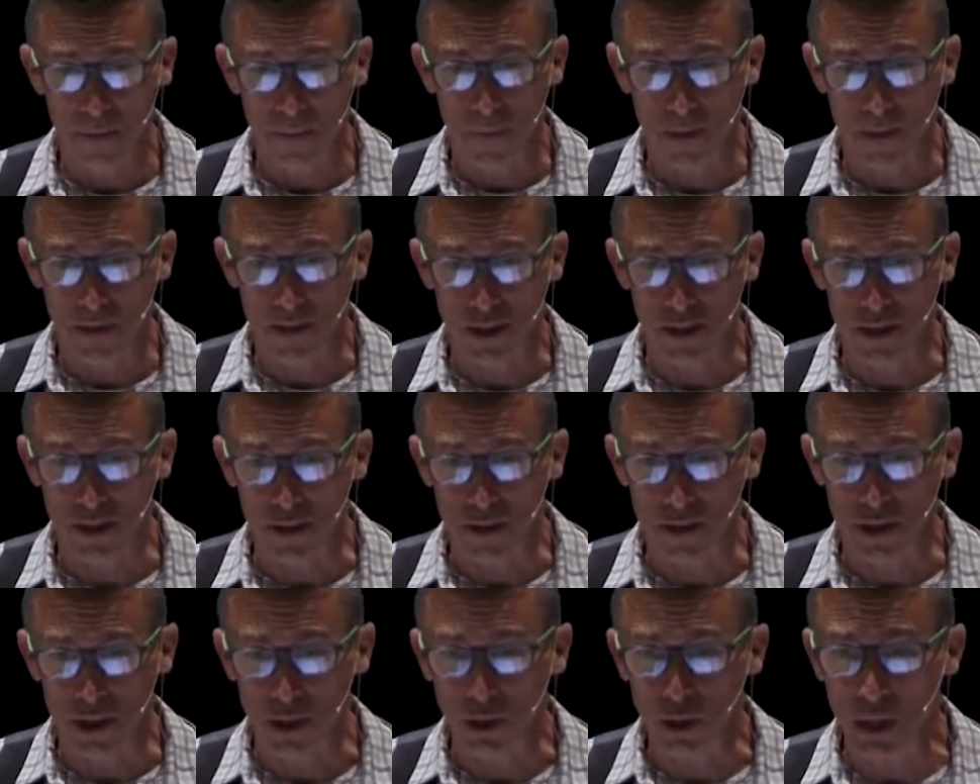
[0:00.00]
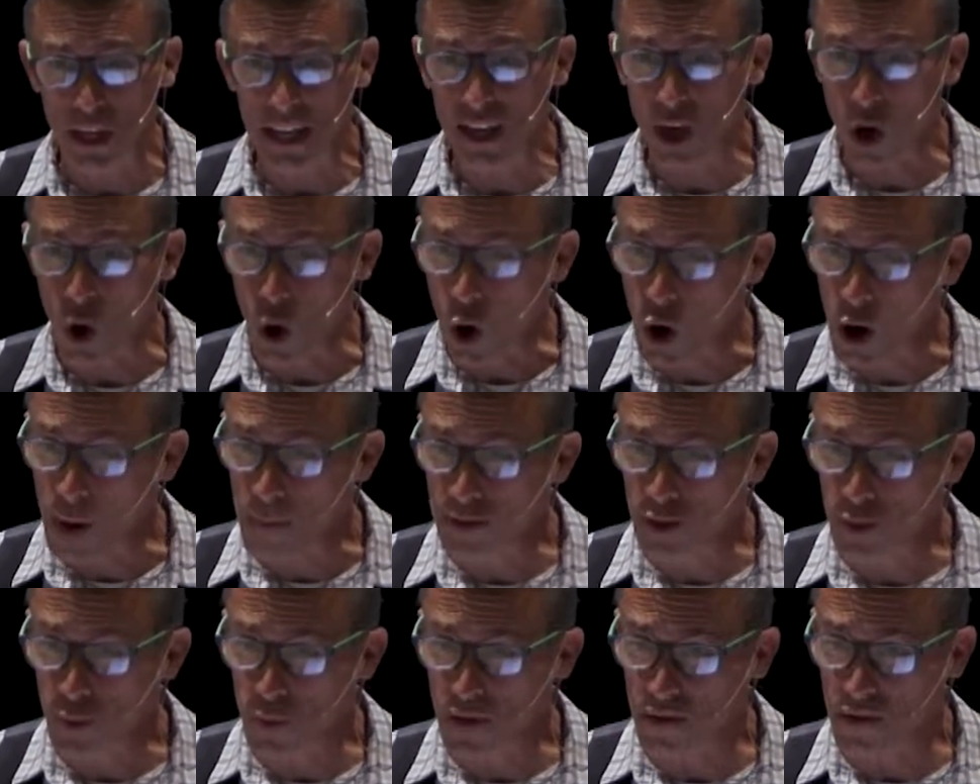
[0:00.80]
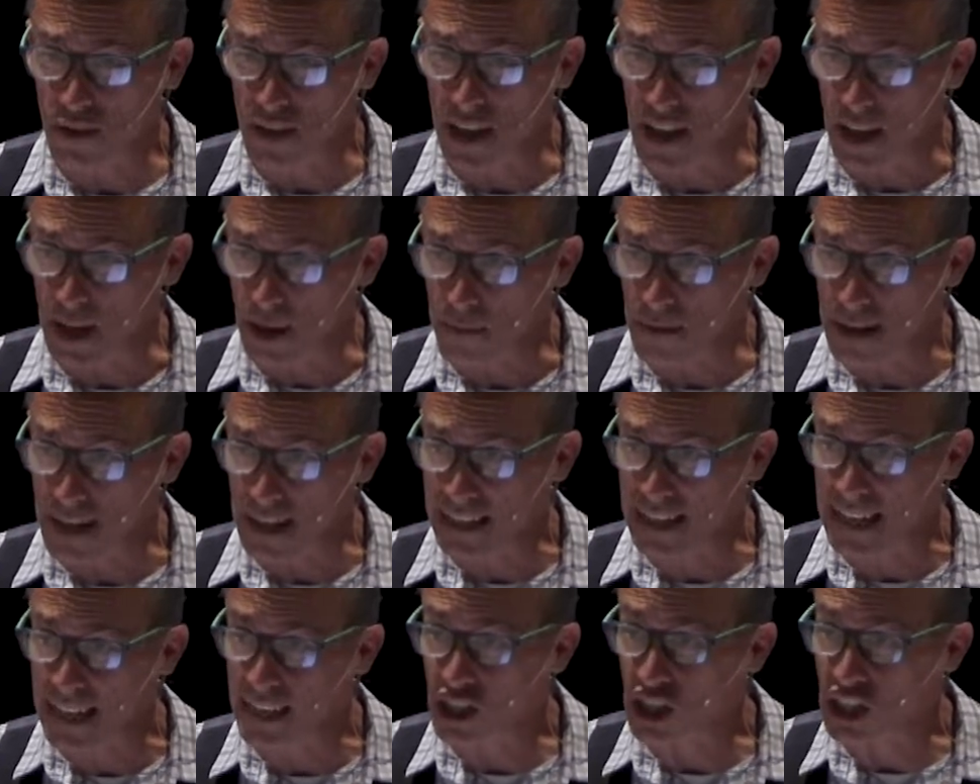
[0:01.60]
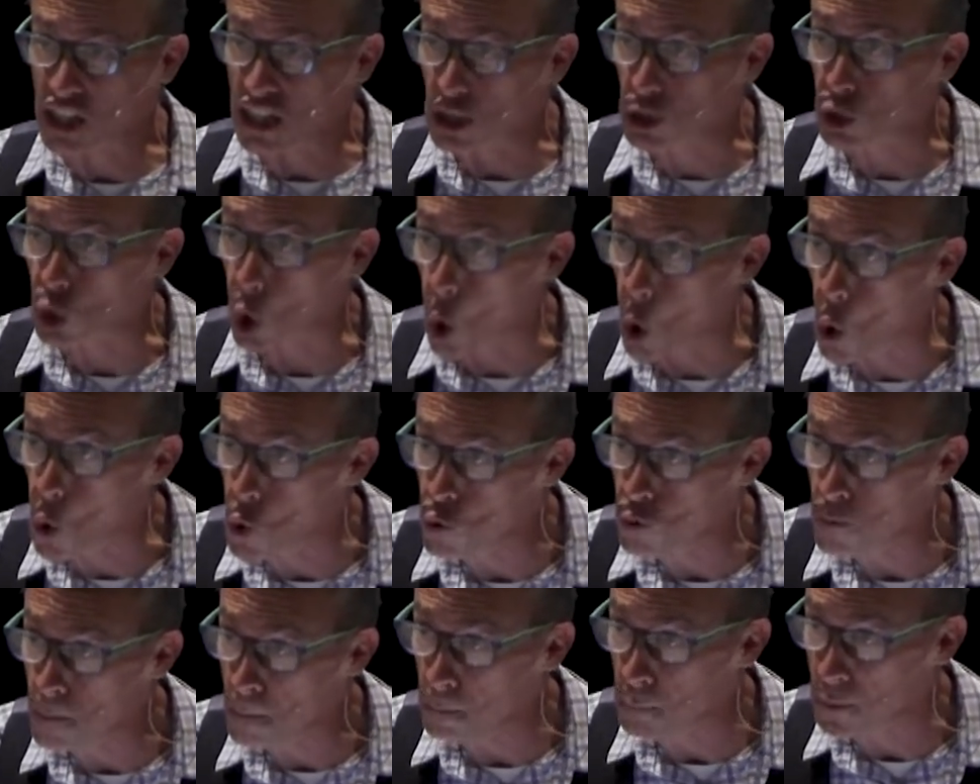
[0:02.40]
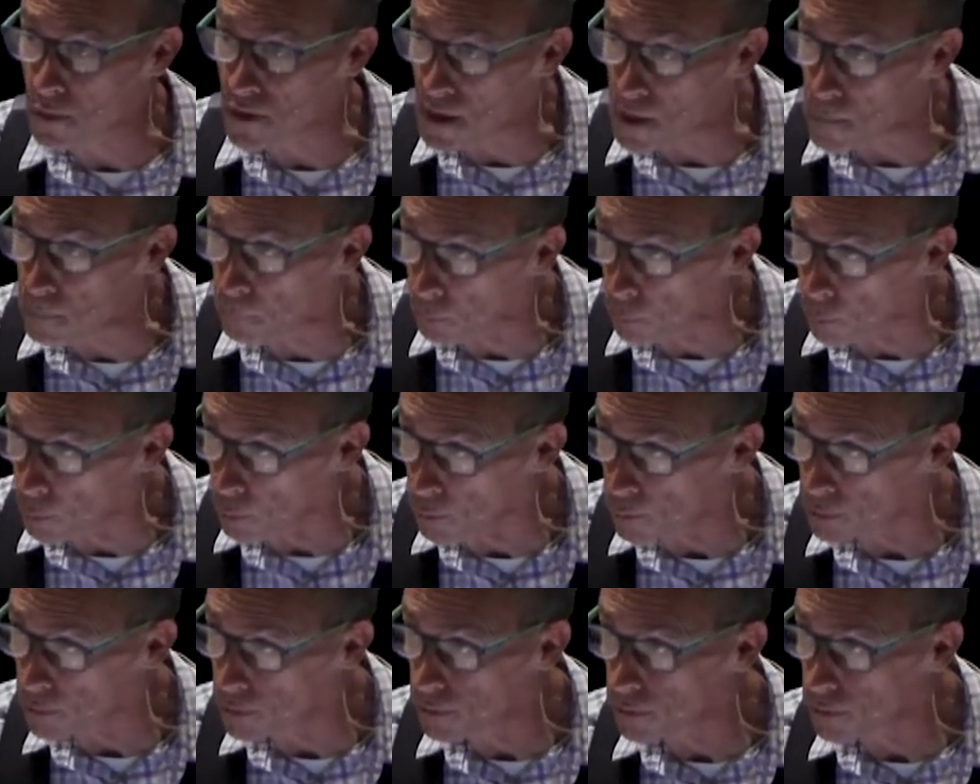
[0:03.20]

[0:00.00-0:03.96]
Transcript: to, to link arms with the enemy against his own people